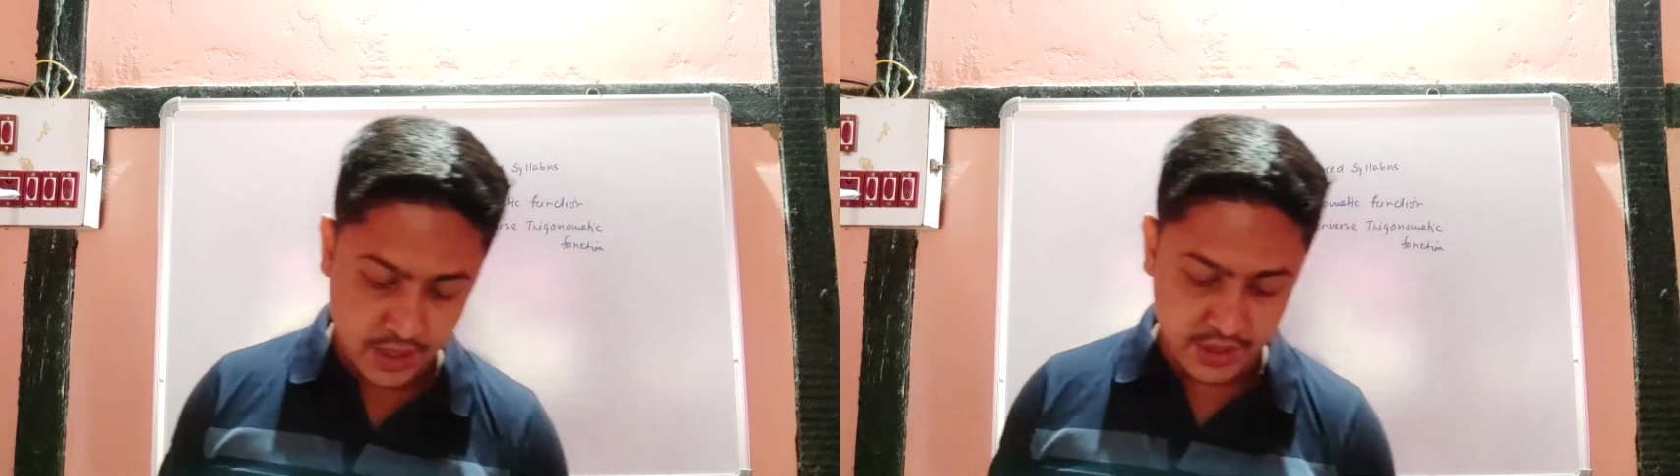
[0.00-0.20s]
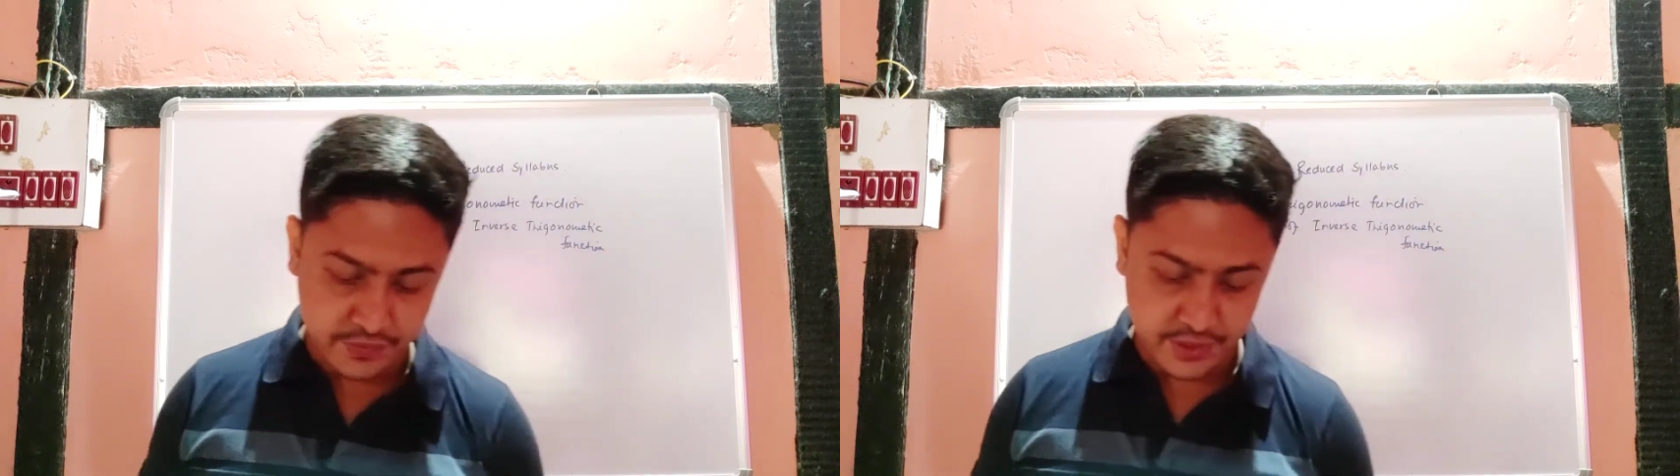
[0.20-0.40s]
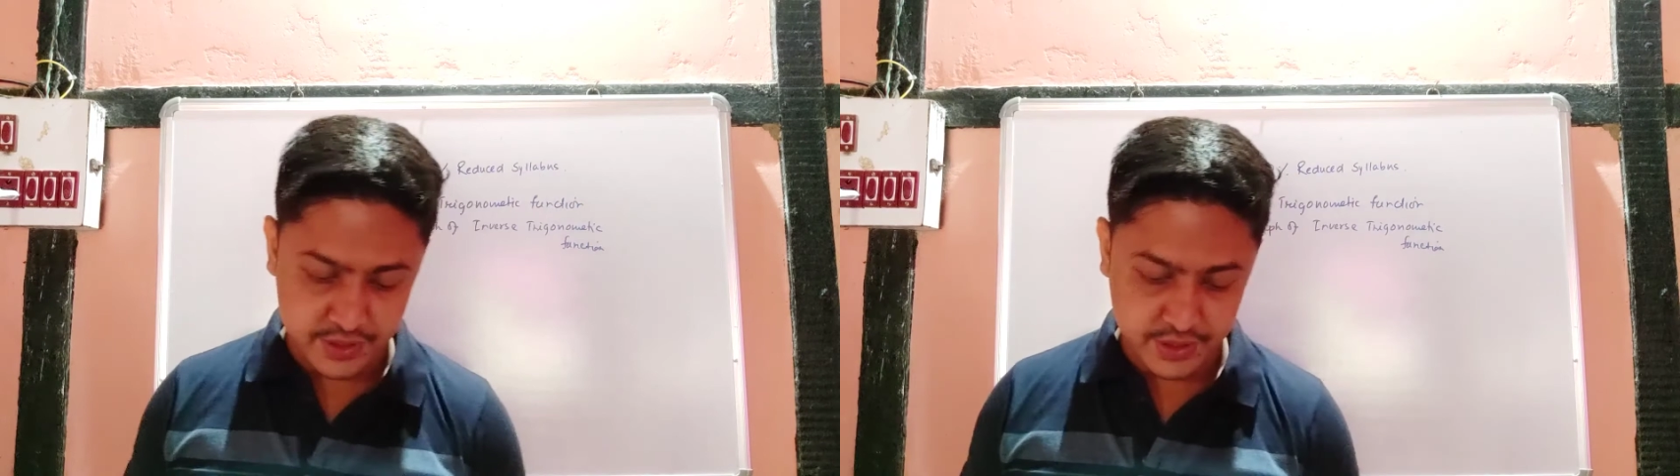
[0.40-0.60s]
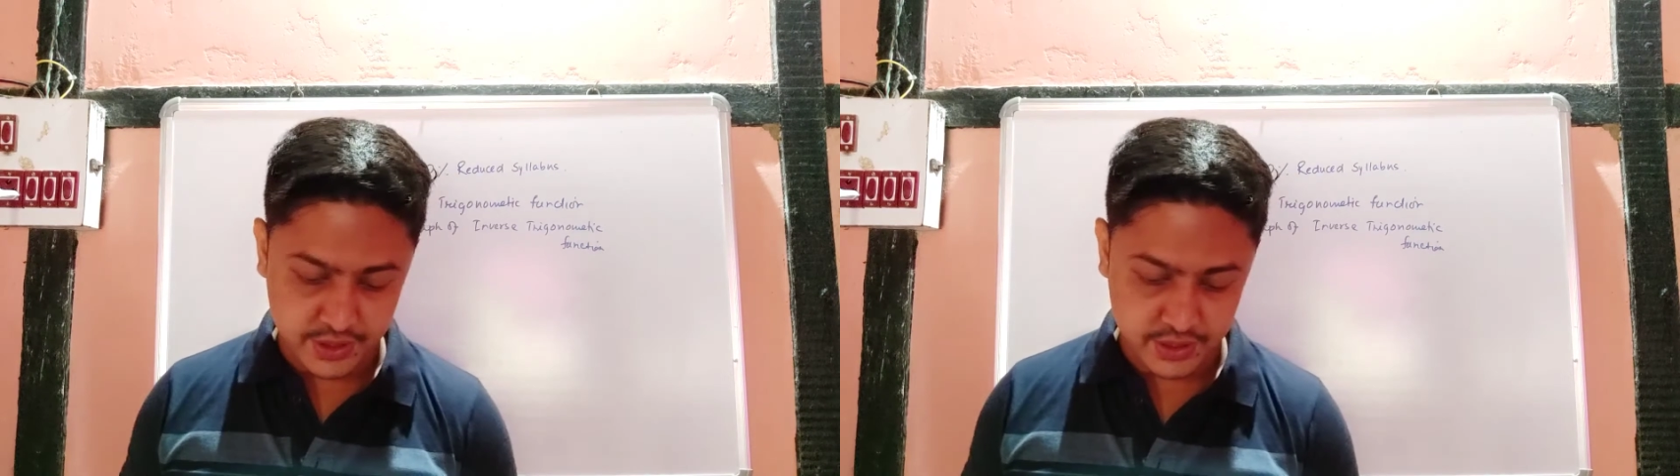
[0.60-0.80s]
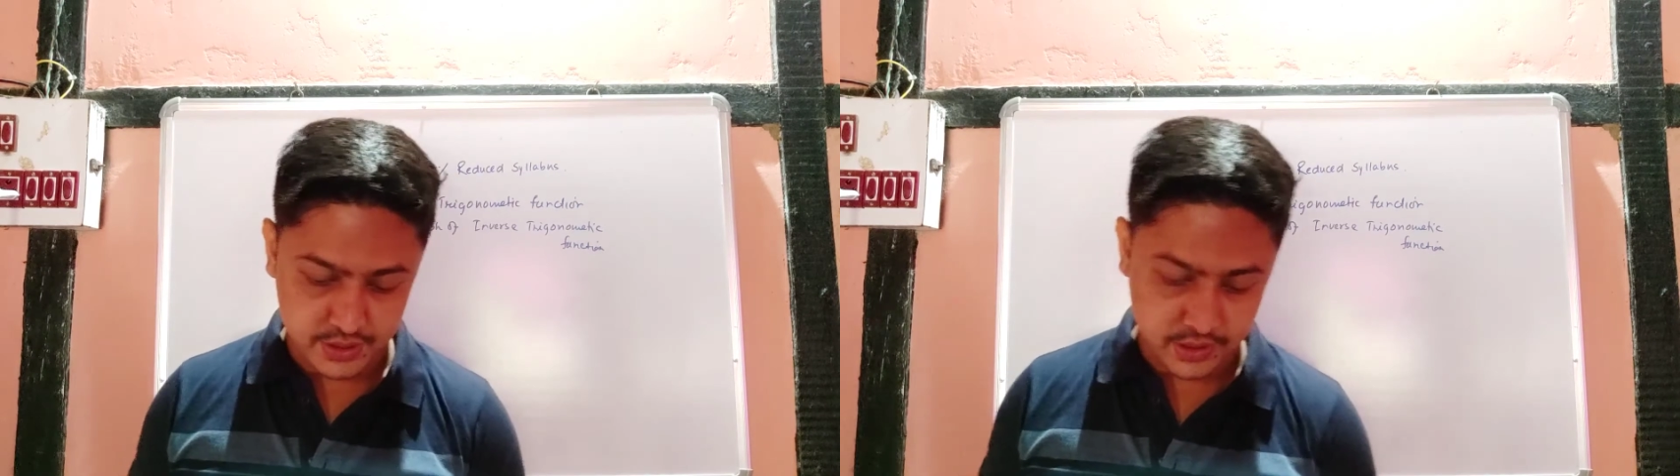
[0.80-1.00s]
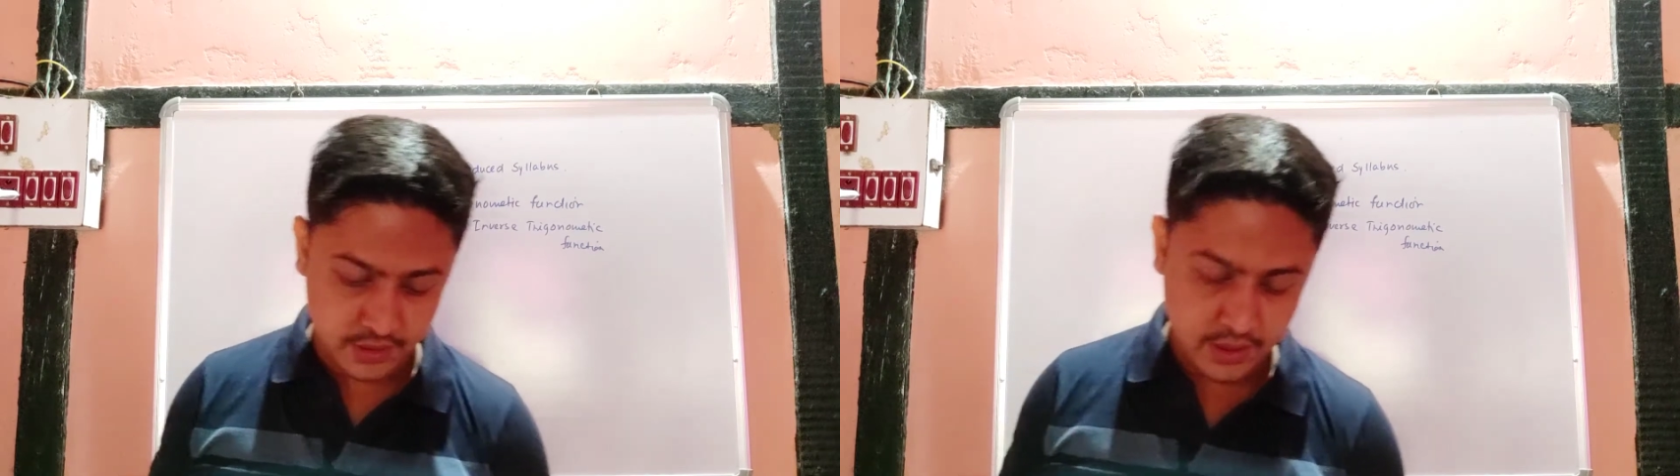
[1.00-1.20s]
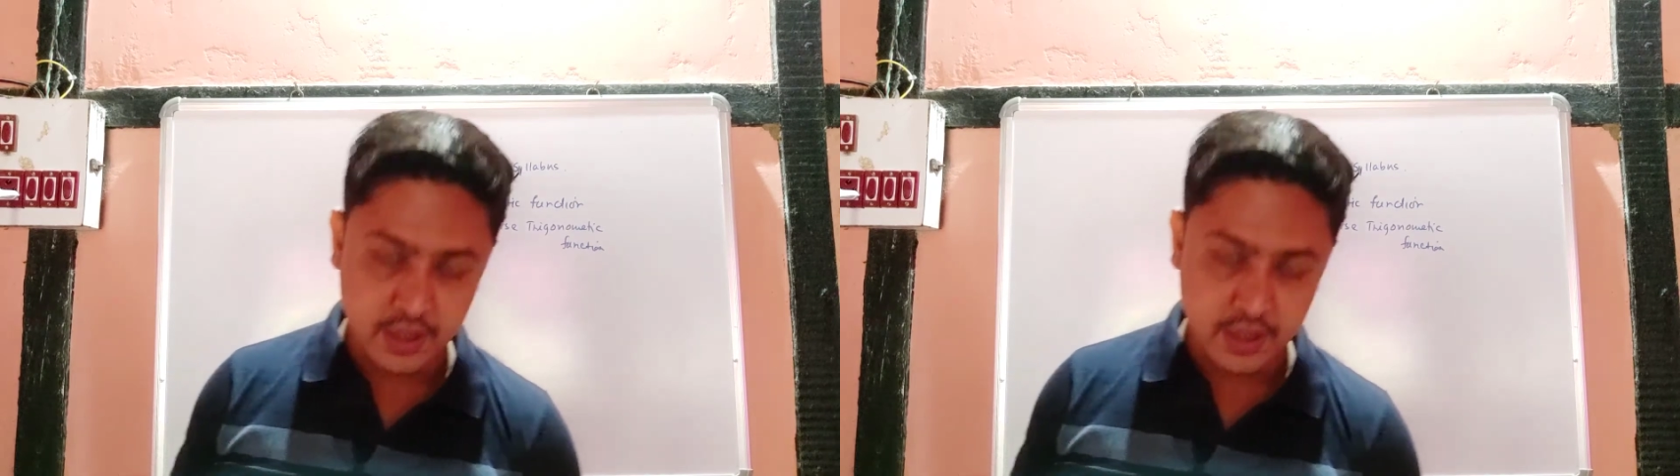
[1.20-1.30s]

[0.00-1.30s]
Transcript: differentiations.